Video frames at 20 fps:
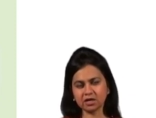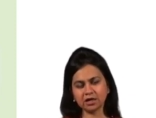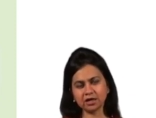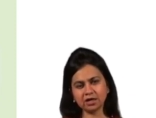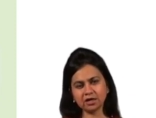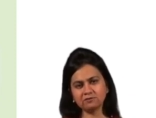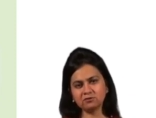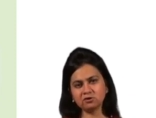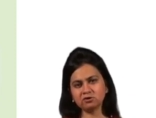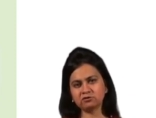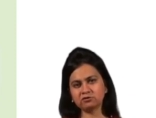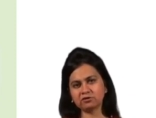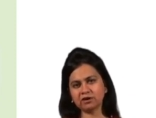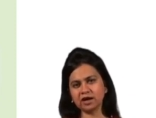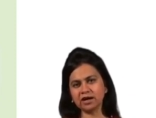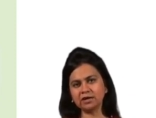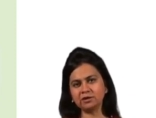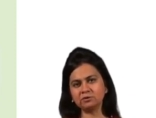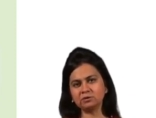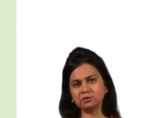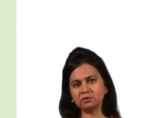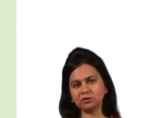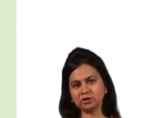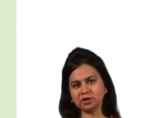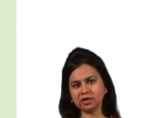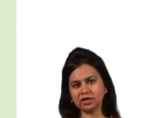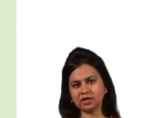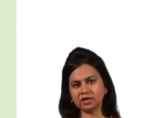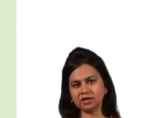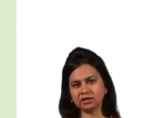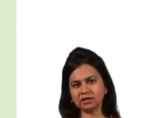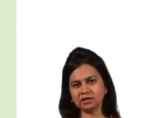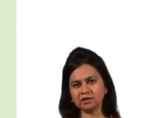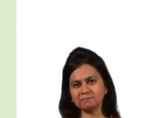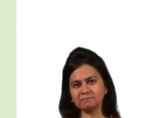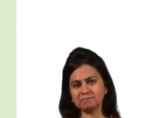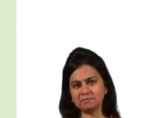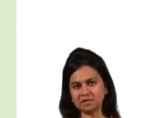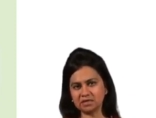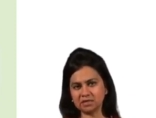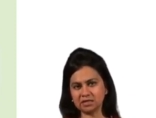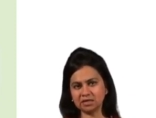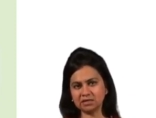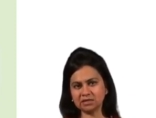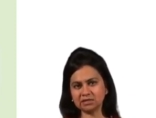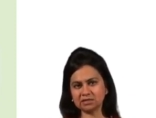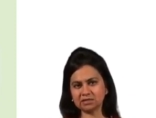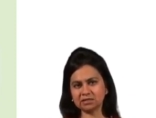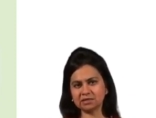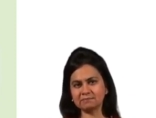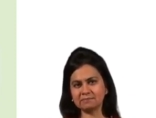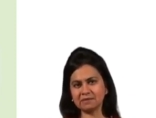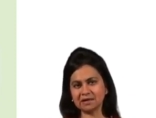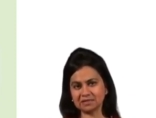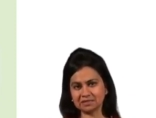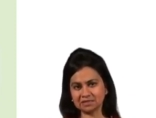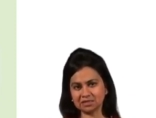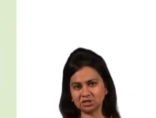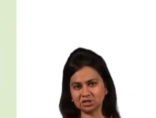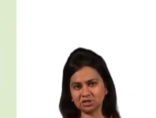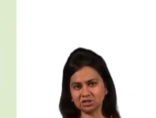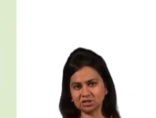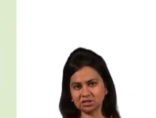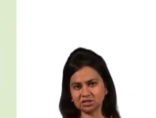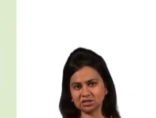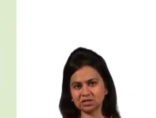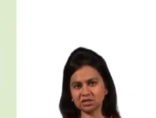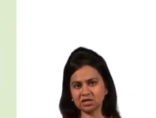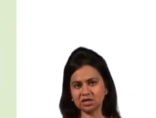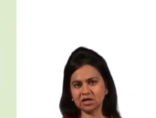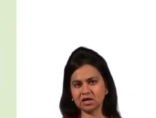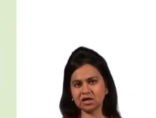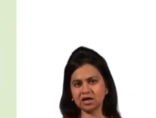he would try to locate the meanings, the messages